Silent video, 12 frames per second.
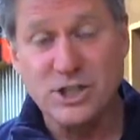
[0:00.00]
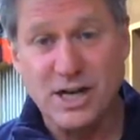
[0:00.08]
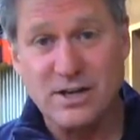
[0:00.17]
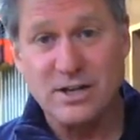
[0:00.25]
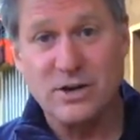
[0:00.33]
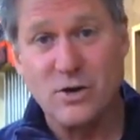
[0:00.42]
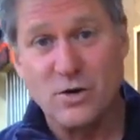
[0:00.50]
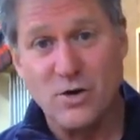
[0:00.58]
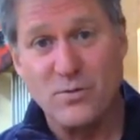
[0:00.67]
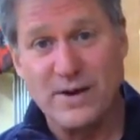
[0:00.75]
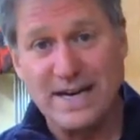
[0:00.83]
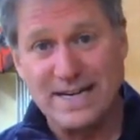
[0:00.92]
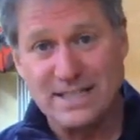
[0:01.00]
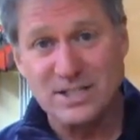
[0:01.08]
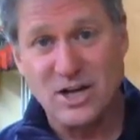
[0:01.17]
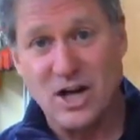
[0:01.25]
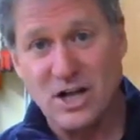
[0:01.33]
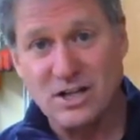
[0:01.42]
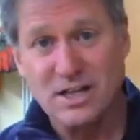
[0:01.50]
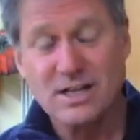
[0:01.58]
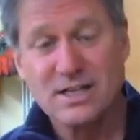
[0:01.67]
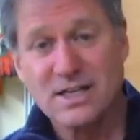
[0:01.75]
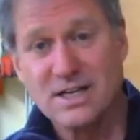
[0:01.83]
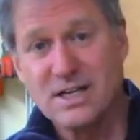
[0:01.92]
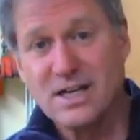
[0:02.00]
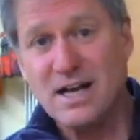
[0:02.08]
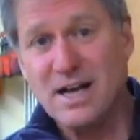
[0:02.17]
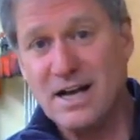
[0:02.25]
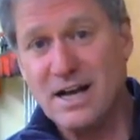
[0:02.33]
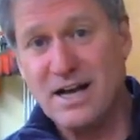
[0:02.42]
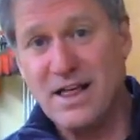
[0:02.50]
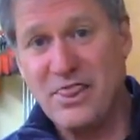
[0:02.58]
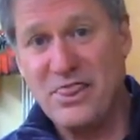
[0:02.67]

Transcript: You know, you go to open it and it's all uh,